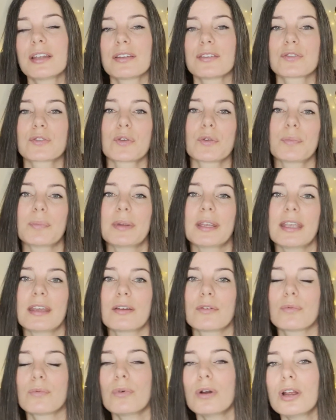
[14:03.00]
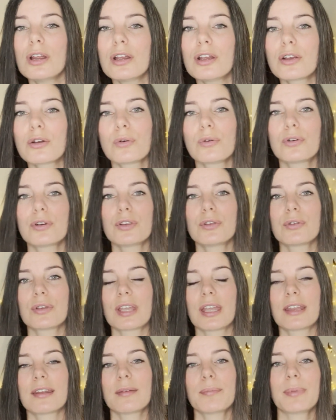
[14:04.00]
This could be at work, or you
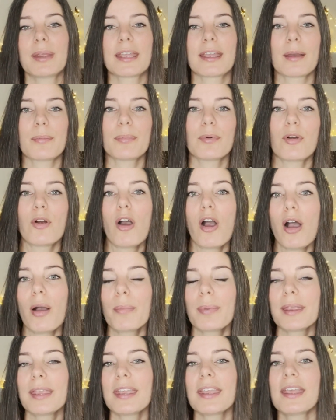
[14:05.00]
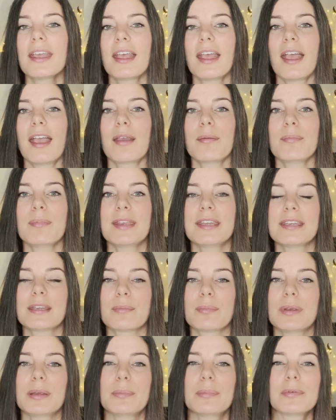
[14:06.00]
can pick up a hobby and meeting
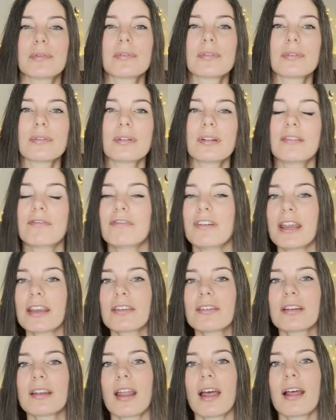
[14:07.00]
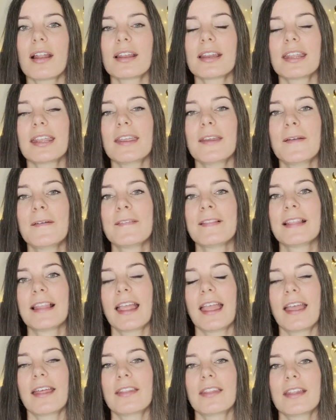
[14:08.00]
people regularly,
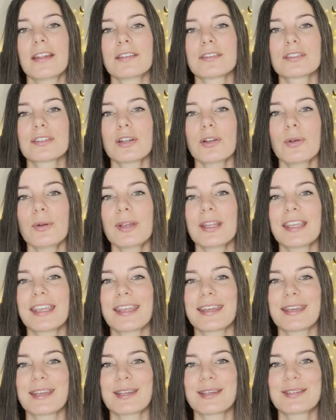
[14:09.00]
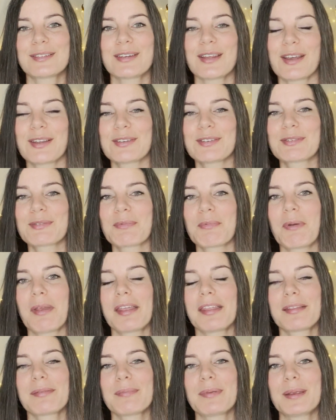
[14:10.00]
and then slowly getting in touch
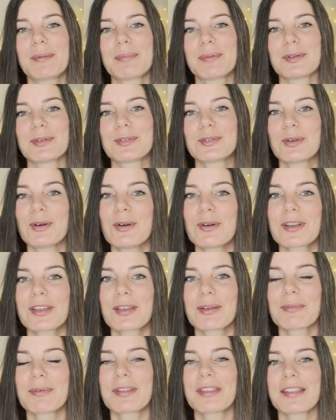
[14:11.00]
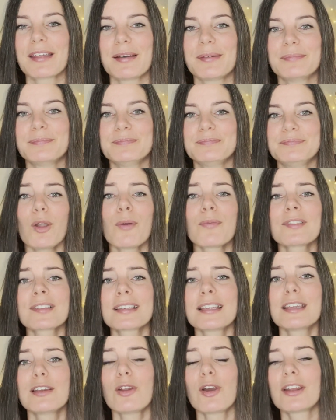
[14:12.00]
with people and talking with them.
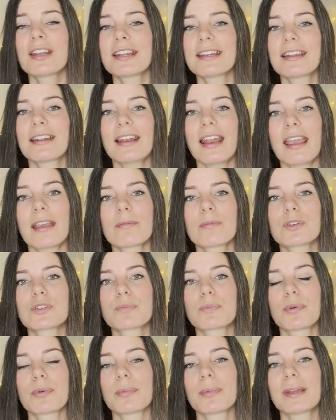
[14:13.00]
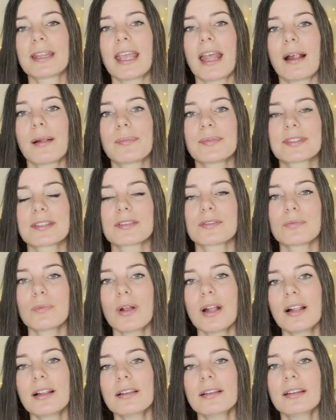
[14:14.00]
Obviously, learning the language probably helps as
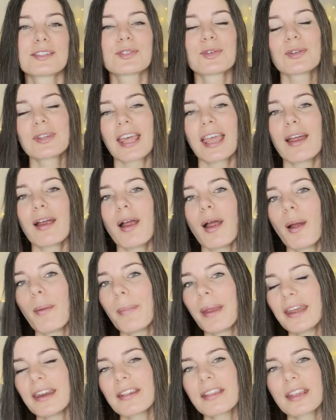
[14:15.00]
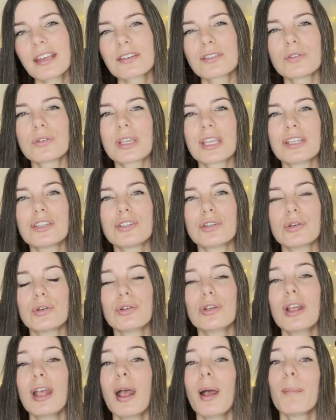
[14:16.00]
well. So there are many things you can do,
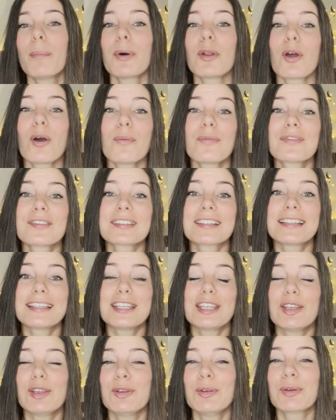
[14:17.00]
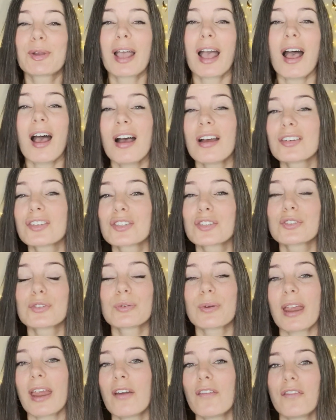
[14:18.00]
but obviously you can't just do
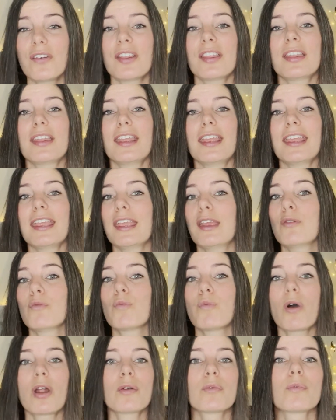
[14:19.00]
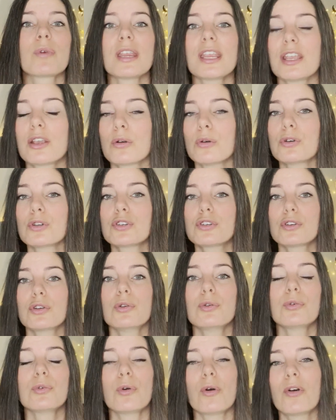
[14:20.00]
everything in 1 week or
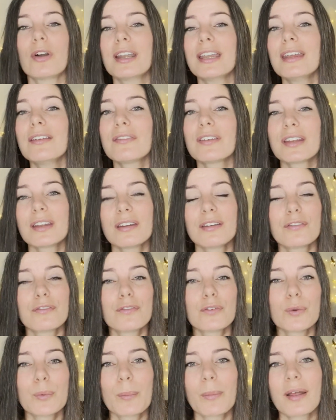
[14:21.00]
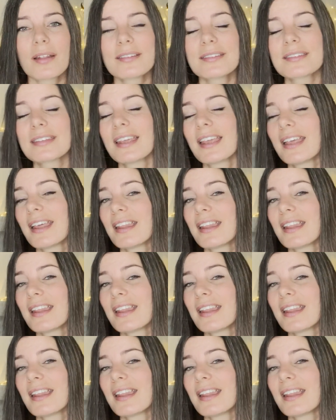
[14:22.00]
2 or even in a few months.